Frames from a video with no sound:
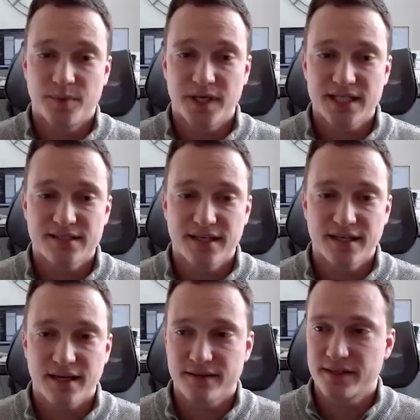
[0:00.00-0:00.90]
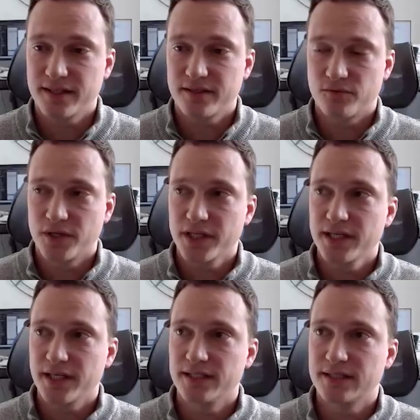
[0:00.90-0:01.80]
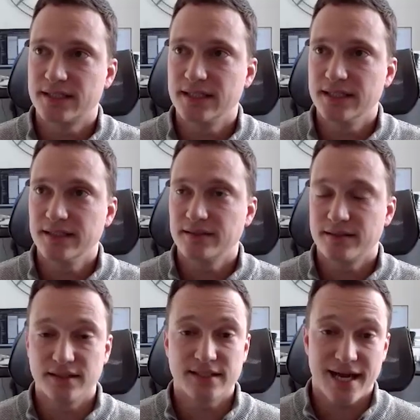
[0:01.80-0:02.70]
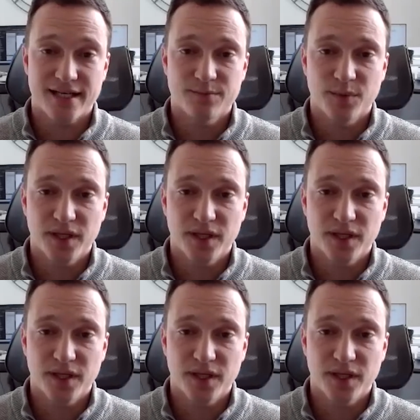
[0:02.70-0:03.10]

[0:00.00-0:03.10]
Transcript: biggest thing I think really is the the tax